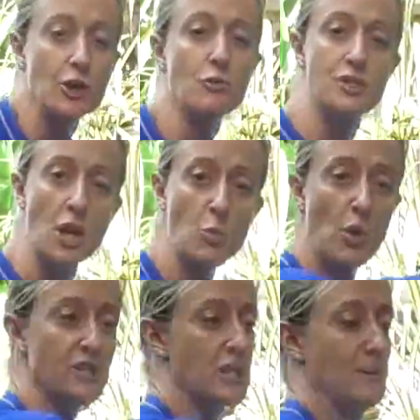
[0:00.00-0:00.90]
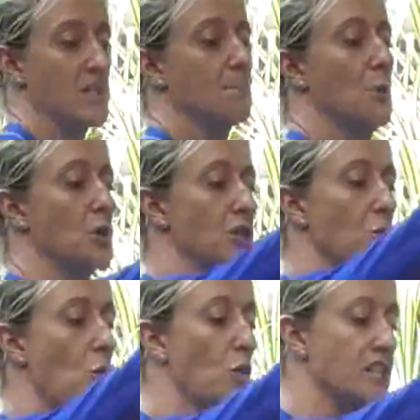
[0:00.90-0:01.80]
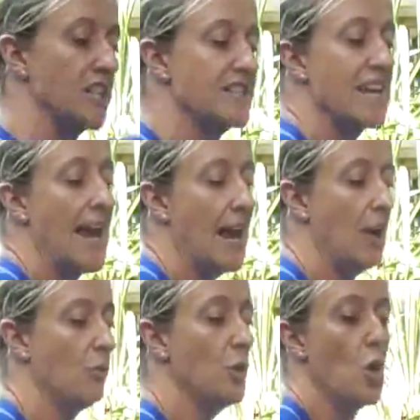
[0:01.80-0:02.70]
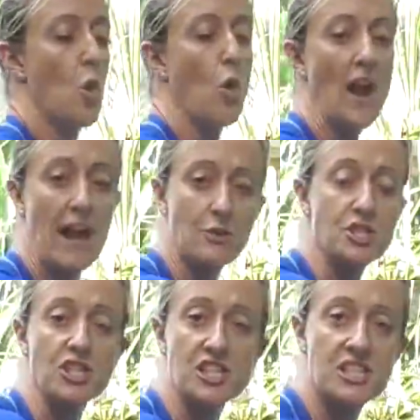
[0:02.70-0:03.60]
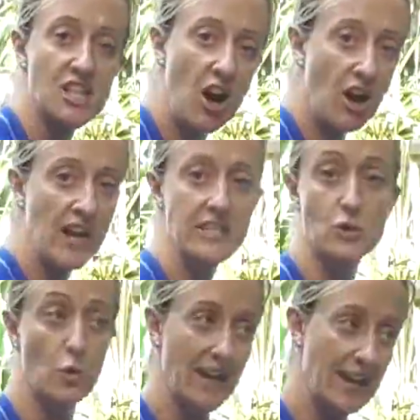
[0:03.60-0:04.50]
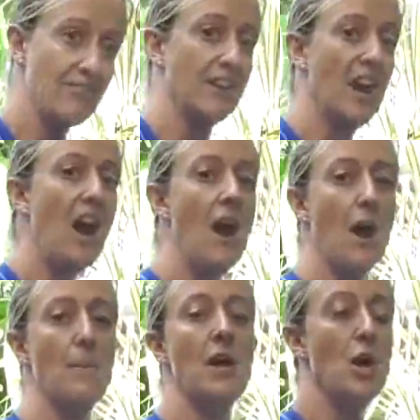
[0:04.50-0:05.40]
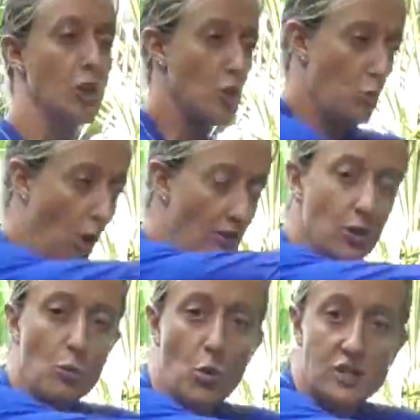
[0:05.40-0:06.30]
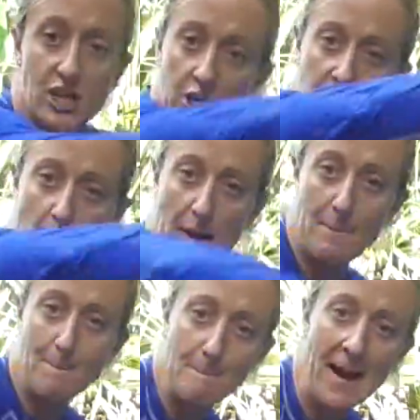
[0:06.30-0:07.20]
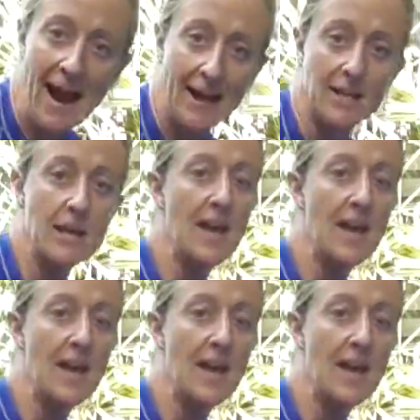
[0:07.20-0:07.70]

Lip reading: You don't want to be just pushing water down or out to the sides or even up. You want the water going back.